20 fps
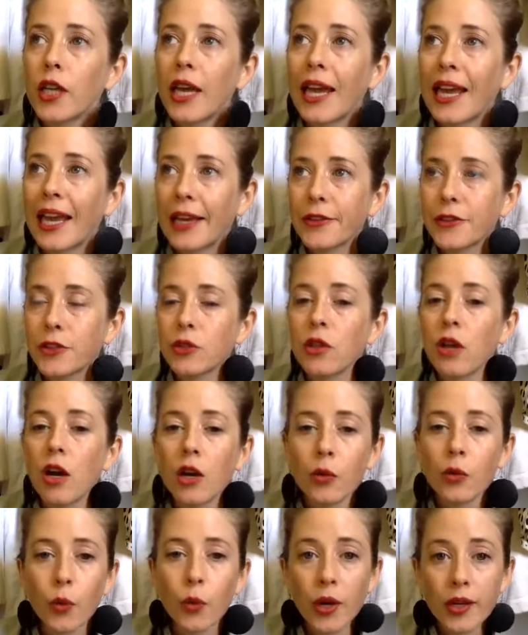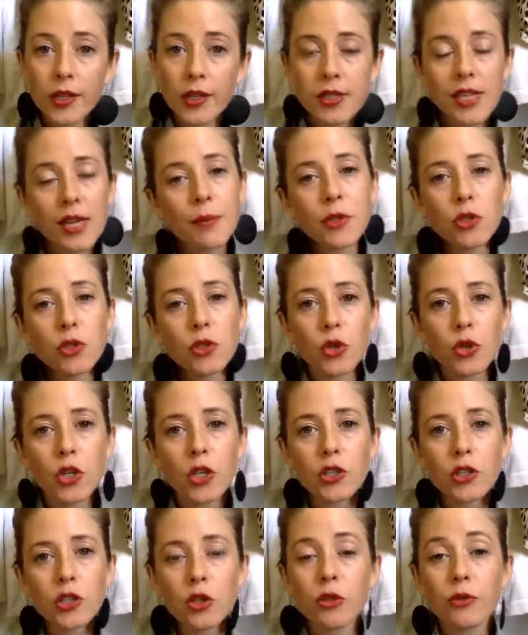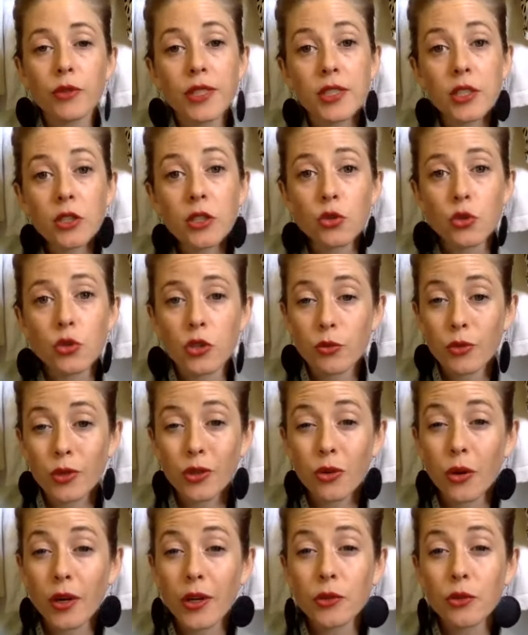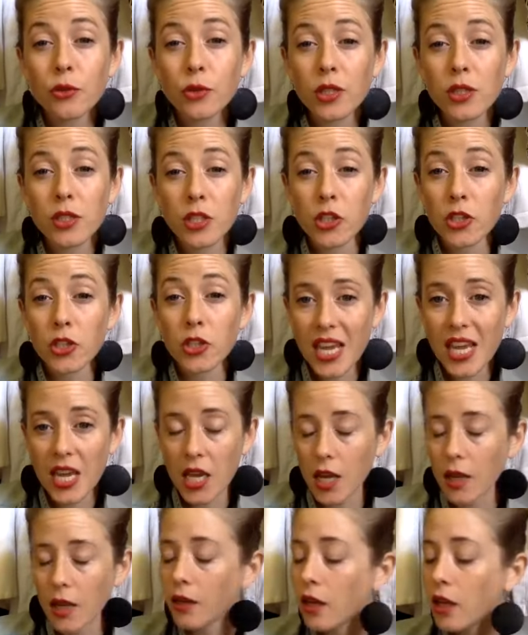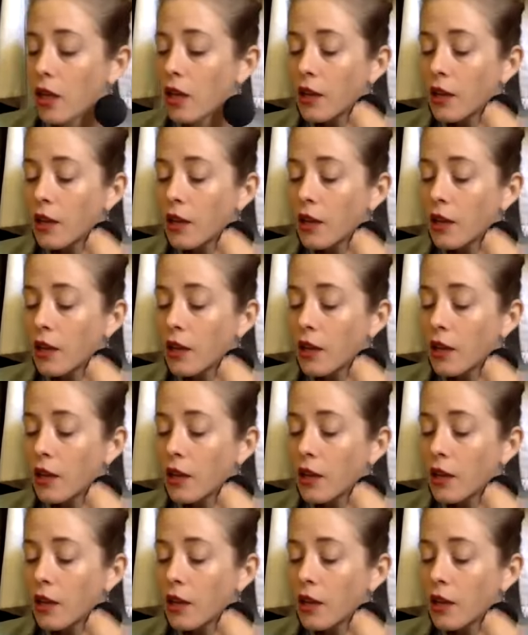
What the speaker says: handle on what consignment stores or resale stores were going to consider taking.